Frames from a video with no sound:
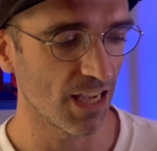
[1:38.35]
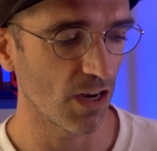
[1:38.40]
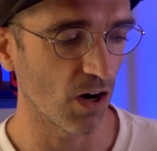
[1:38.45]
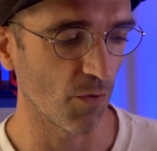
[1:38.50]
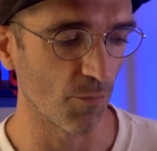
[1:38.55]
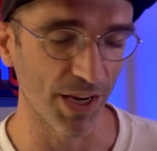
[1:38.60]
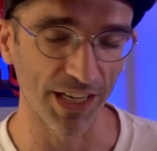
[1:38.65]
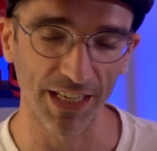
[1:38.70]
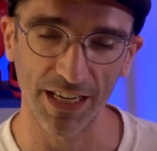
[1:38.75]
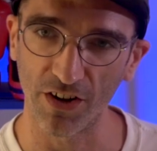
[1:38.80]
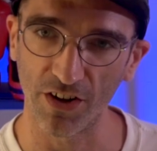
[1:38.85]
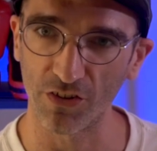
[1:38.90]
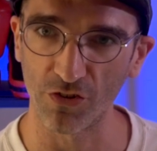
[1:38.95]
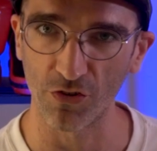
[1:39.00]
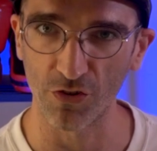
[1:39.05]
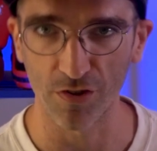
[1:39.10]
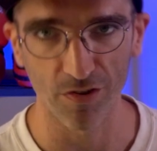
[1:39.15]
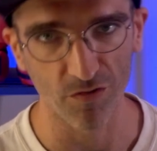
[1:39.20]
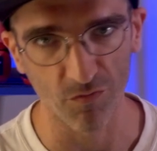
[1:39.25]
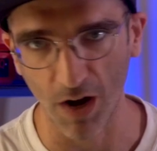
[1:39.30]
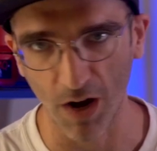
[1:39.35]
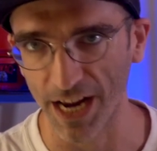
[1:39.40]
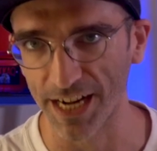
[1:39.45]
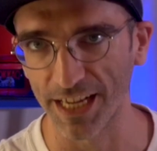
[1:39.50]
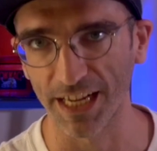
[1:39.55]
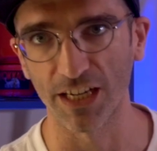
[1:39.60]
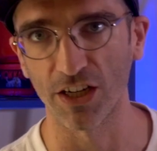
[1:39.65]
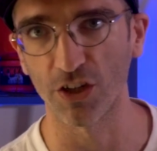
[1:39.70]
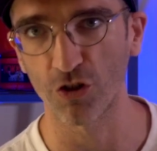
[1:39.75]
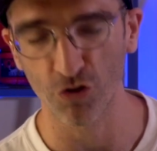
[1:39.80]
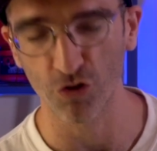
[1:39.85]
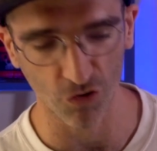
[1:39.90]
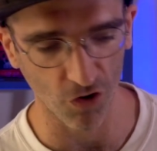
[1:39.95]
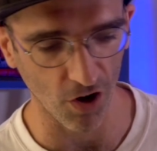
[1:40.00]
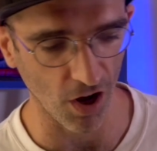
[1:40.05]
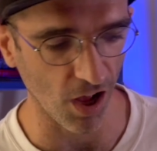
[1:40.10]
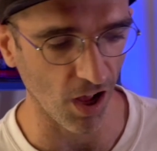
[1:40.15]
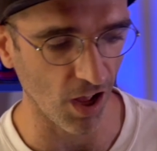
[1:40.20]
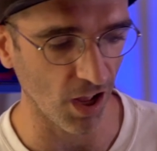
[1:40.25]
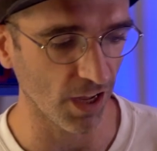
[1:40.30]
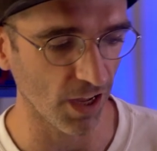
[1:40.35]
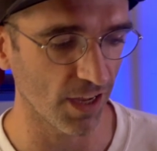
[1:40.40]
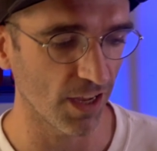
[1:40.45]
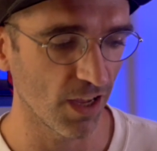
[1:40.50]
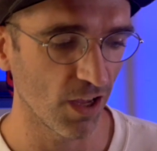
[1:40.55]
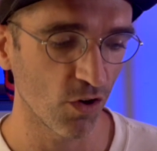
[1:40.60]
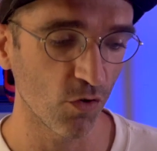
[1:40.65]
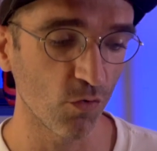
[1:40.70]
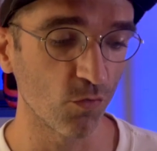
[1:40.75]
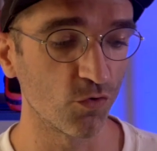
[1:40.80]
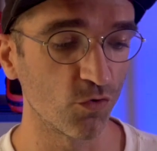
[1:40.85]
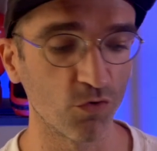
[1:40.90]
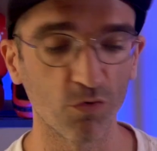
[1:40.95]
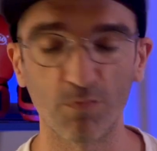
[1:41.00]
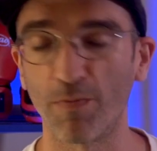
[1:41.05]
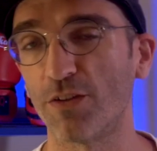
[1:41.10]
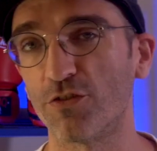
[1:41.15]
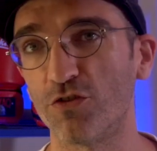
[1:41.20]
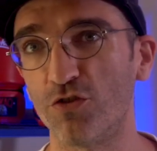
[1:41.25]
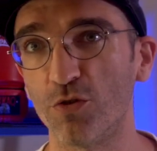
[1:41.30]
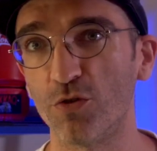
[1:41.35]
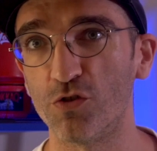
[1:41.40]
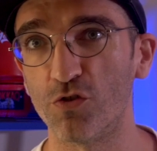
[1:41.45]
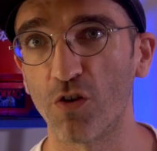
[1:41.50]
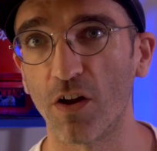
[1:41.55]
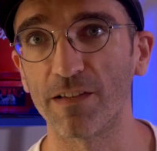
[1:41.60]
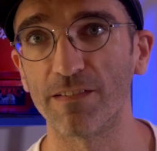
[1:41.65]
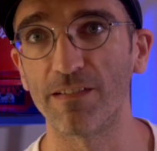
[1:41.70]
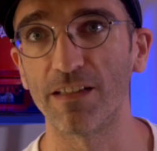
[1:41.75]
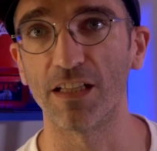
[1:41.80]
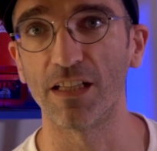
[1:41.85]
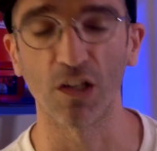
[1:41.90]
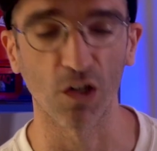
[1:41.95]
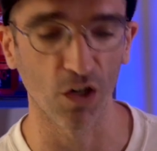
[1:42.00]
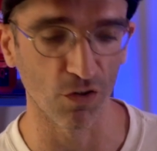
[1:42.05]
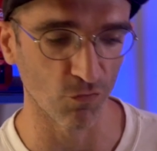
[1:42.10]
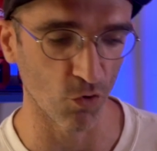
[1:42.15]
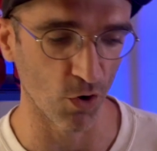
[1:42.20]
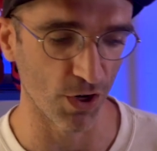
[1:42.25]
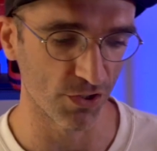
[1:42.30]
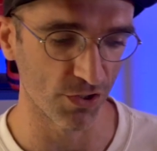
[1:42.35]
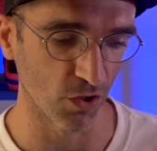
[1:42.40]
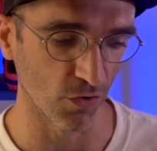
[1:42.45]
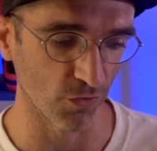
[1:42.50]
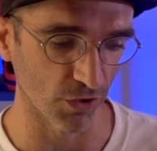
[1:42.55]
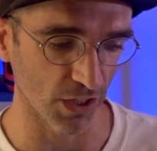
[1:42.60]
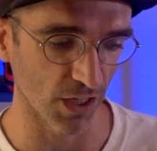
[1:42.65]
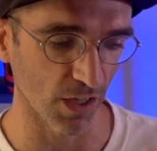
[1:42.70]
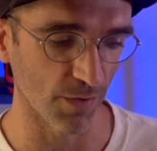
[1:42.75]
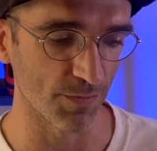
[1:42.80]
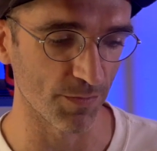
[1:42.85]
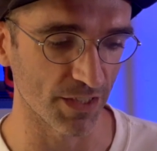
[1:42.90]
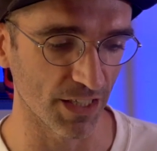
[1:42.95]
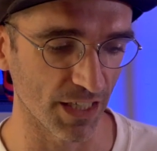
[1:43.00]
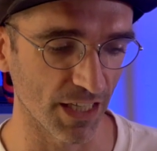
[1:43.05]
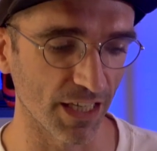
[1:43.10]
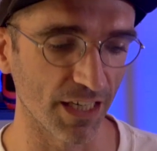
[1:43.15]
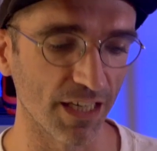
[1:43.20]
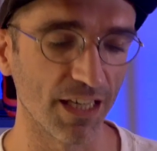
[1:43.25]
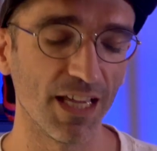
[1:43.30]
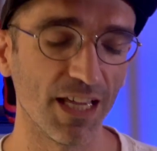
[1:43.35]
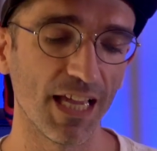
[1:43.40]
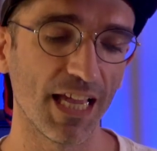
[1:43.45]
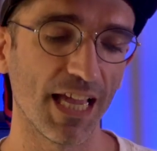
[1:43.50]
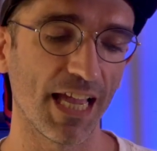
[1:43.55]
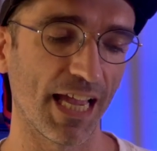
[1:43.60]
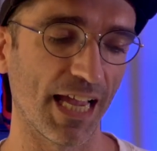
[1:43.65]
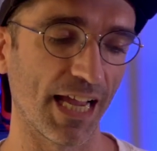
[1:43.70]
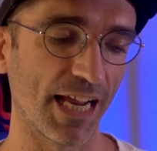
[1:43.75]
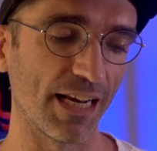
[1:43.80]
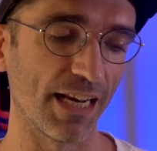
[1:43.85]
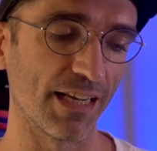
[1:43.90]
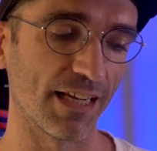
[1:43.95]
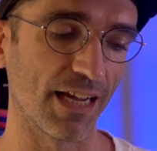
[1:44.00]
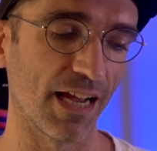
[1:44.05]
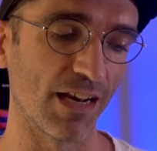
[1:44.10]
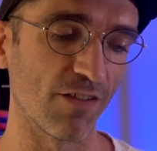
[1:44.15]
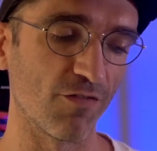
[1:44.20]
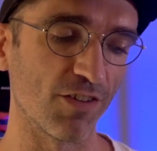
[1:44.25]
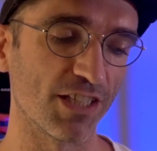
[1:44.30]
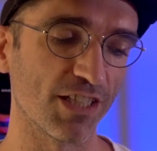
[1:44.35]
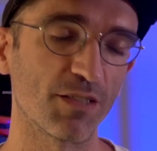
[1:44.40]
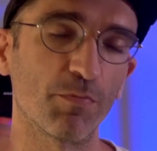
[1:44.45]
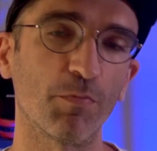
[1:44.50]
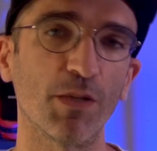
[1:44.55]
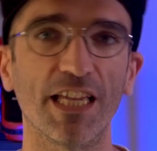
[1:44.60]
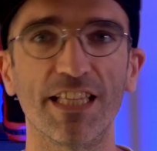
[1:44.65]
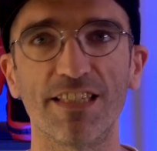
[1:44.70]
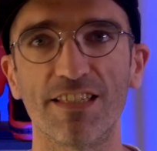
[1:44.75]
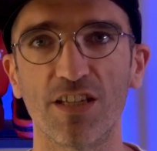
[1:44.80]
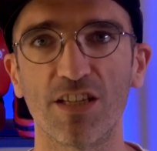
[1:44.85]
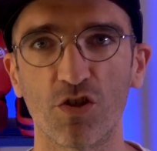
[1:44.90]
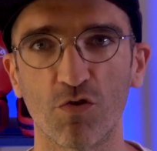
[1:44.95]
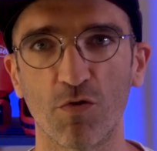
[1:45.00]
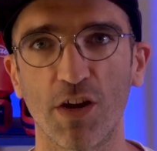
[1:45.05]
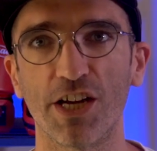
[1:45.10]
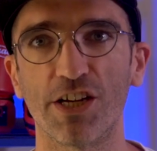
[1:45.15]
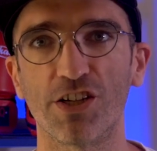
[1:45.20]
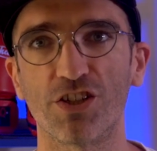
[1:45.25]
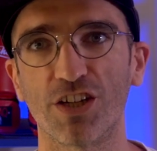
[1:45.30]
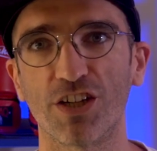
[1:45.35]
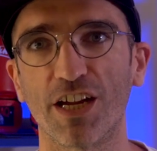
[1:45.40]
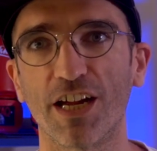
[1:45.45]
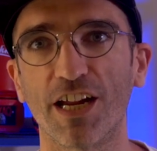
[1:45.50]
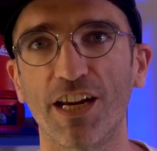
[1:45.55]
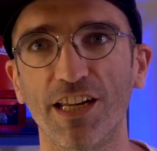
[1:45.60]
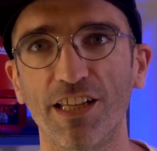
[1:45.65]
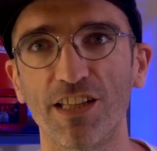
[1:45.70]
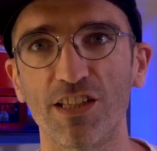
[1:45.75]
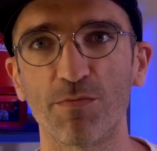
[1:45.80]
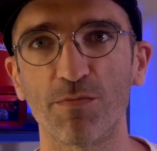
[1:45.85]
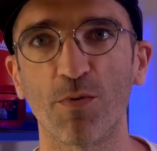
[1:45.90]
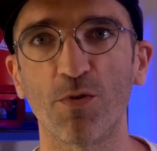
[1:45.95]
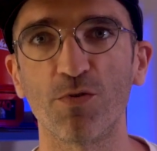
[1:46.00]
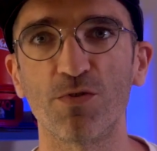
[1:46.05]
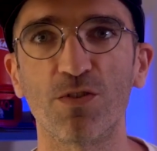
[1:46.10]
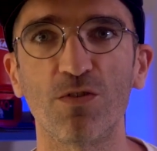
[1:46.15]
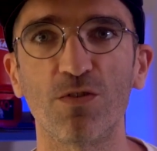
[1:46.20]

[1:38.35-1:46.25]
Our main character is riding in a truck, about to do a drug dealer, voiceover comes in, and it kind of explains the situation, and it's supposed